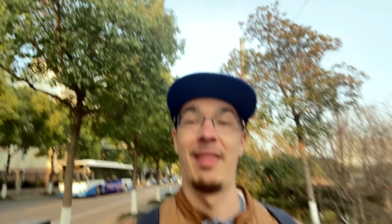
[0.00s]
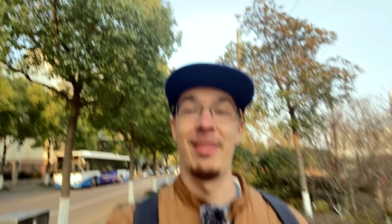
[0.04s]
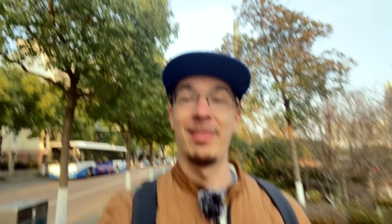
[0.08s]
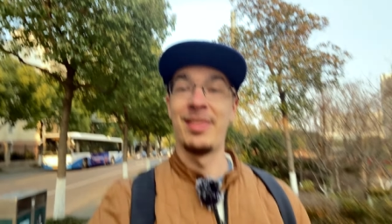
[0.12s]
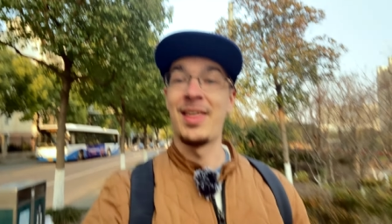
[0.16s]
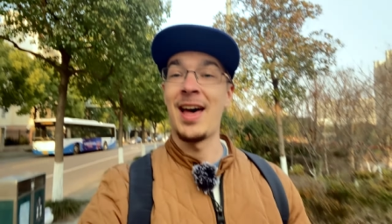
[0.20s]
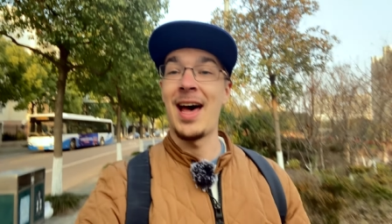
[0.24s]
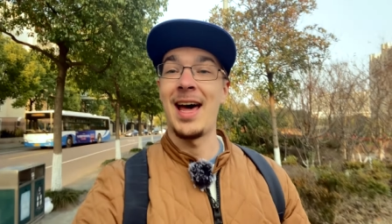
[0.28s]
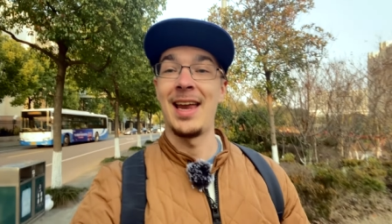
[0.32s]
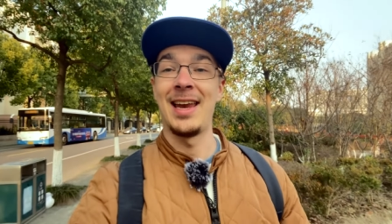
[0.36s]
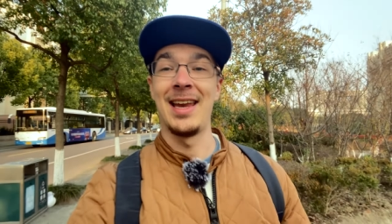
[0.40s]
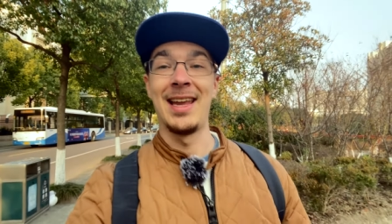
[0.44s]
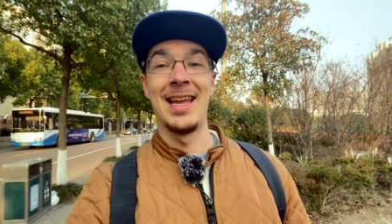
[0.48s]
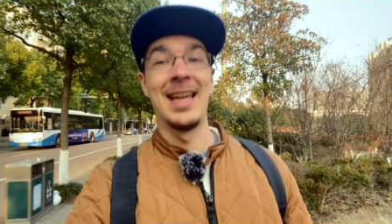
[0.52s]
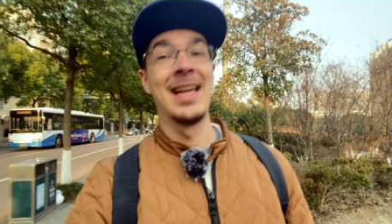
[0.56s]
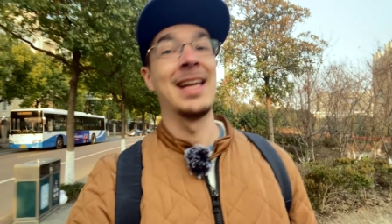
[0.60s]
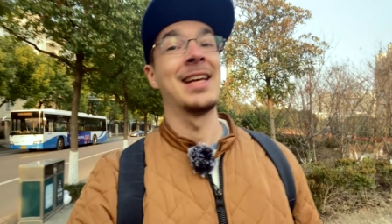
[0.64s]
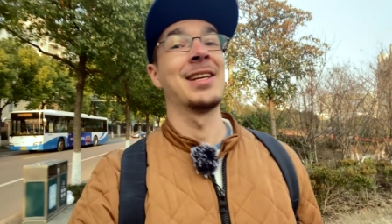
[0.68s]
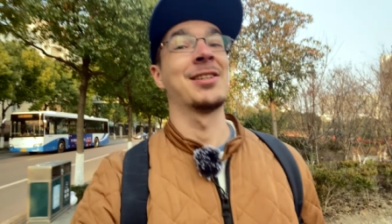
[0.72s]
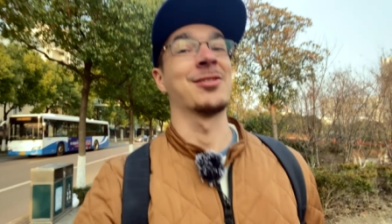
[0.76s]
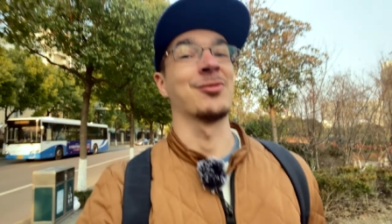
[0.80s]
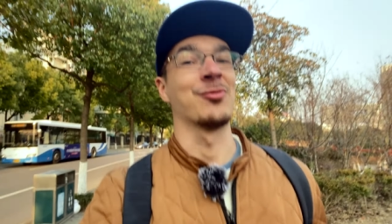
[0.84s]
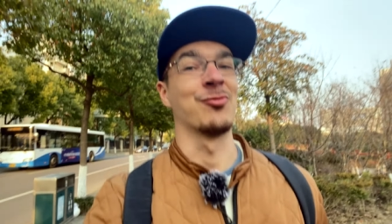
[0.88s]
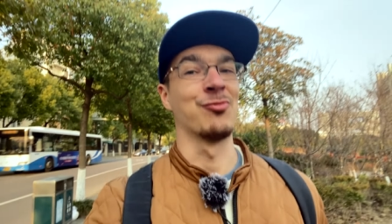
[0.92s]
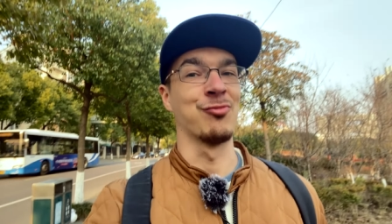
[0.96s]
That
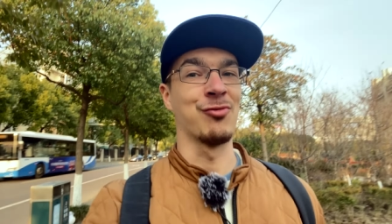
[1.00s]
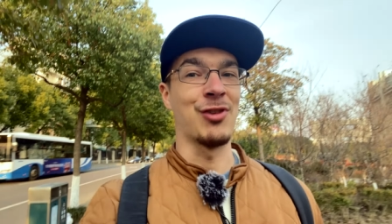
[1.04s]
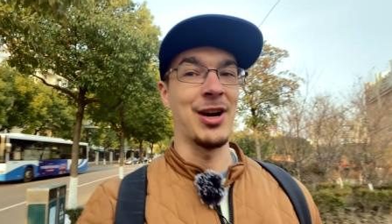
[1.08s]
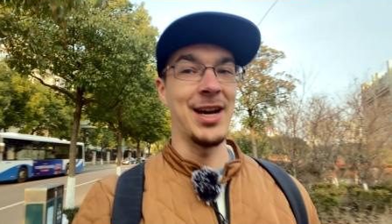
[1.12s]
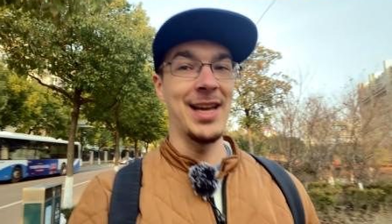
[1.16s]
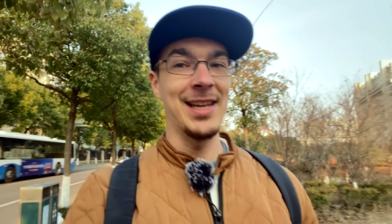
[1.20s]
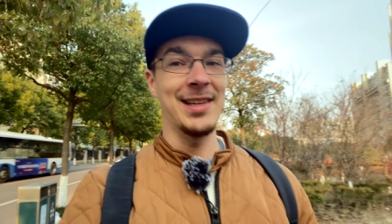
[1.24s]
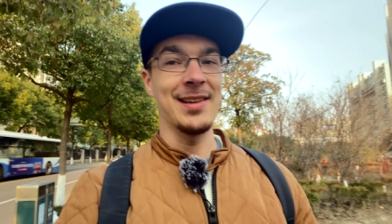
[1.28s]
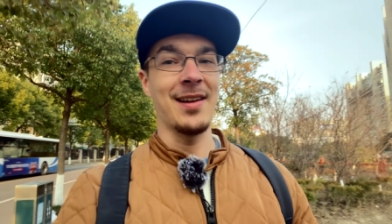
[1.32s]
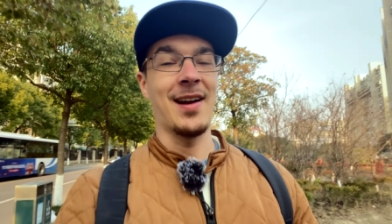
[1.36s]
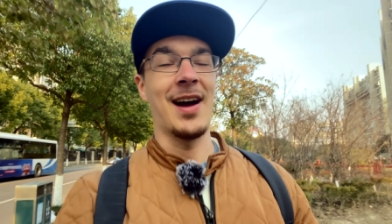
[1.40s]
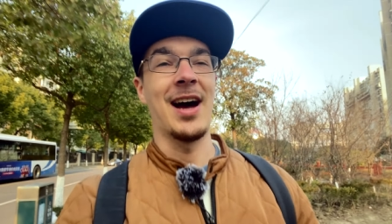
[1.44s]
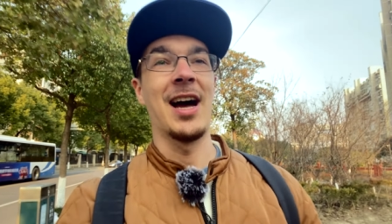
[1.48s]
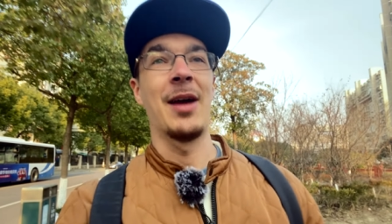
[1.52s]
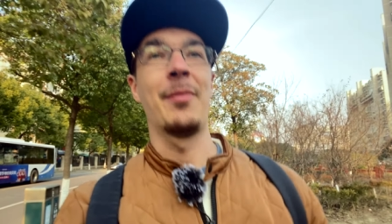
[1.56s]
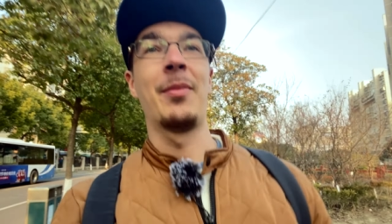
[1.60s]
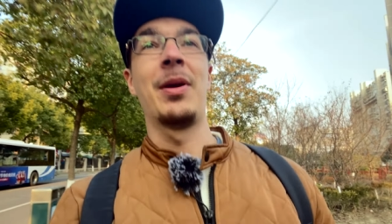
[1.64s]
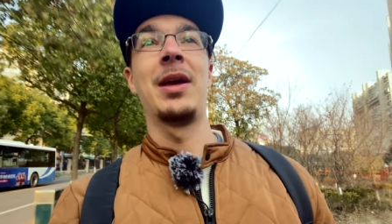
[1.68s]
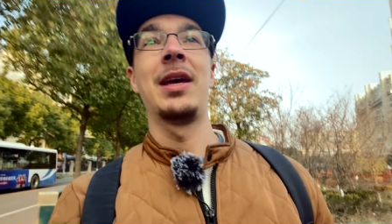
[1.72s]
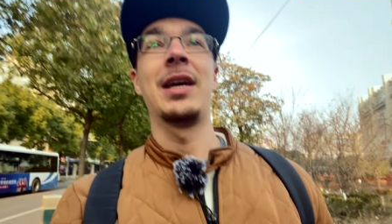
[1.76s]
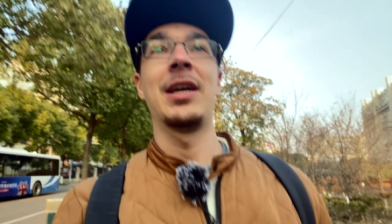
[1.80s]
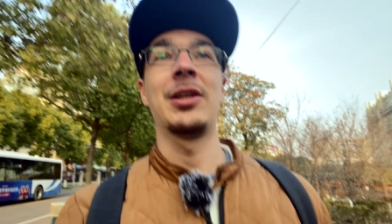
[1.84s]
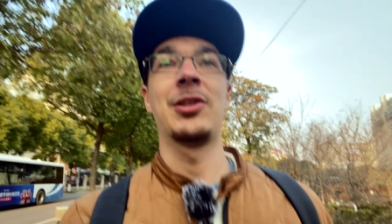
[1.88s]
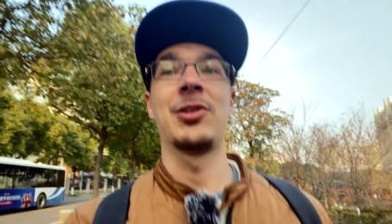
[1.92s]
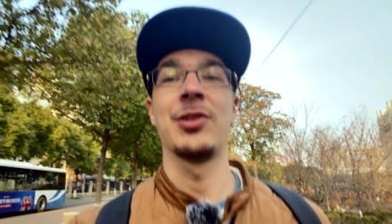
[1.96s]
is great. I'm
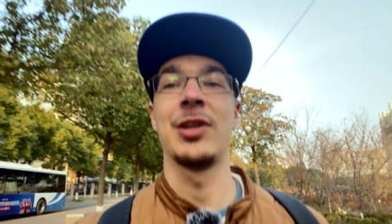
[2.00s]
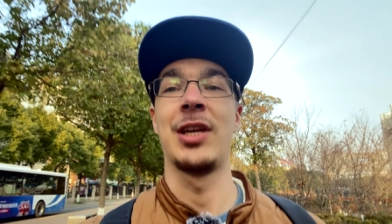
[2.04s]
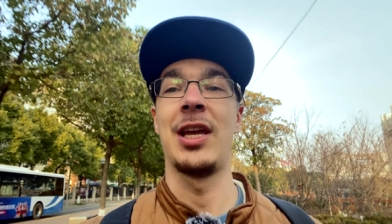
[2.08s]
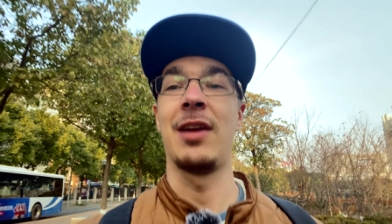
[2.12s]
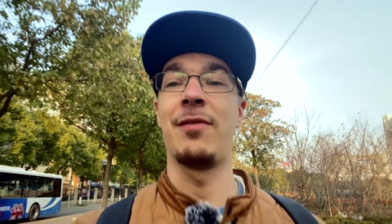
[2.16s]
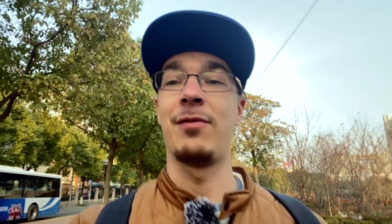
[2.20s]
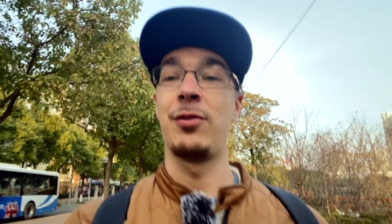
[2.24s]
here to give